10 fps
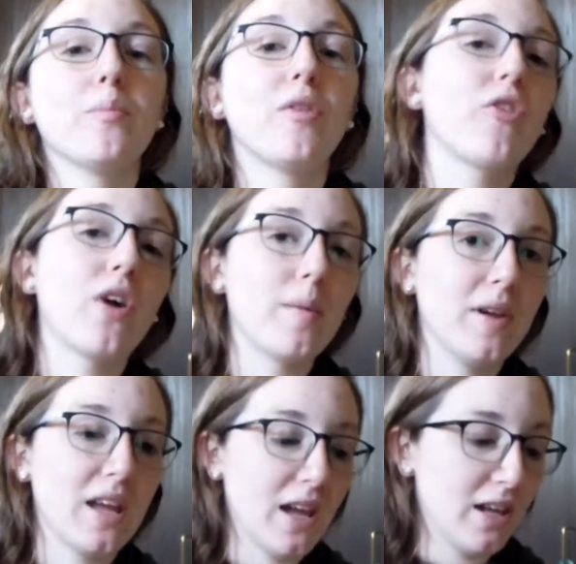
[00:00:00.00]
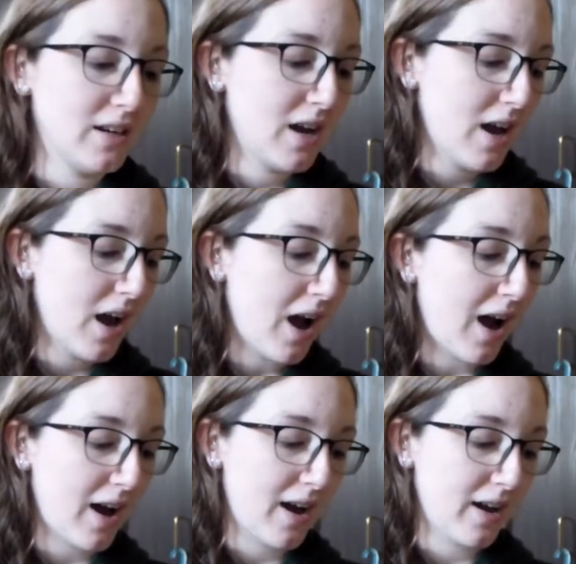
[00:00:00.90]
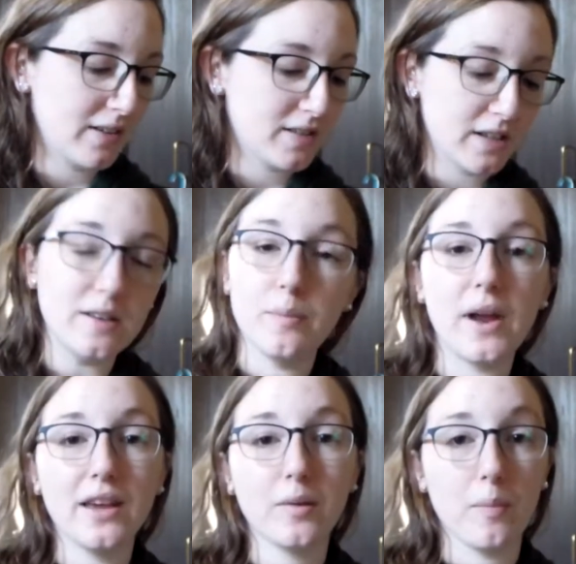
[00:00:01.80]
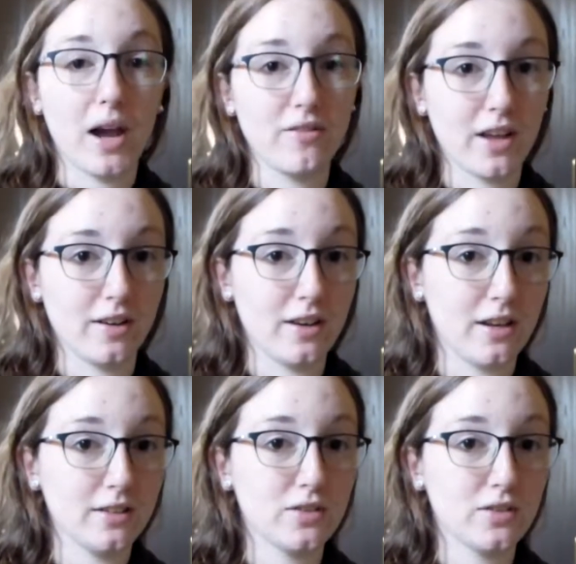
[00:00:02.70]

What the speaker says: before I begin, I did make my vanity,